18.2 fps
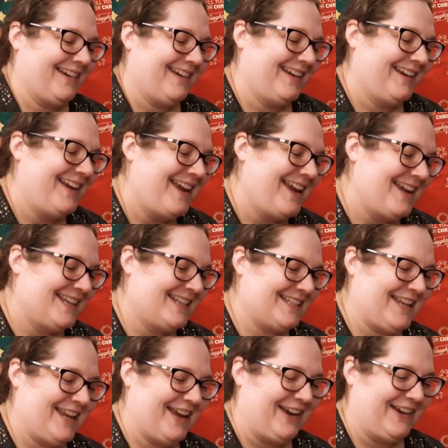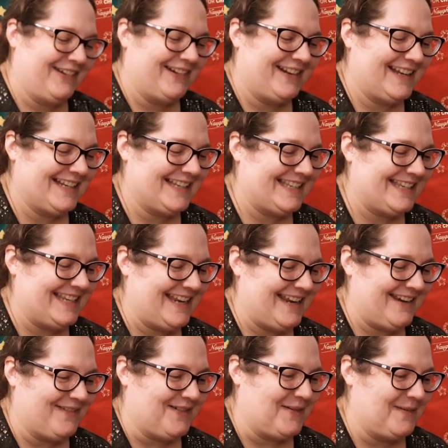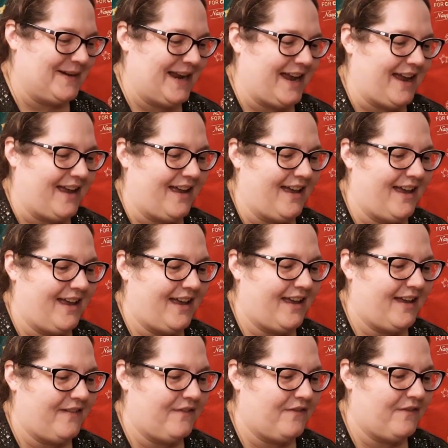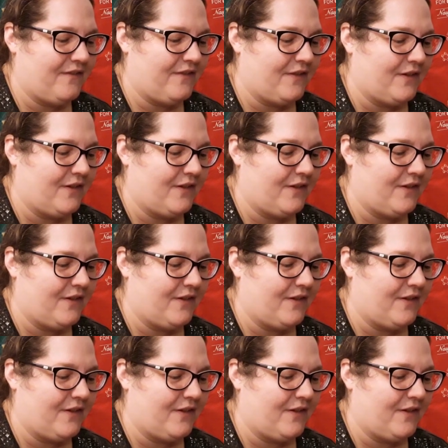so let's see what we have.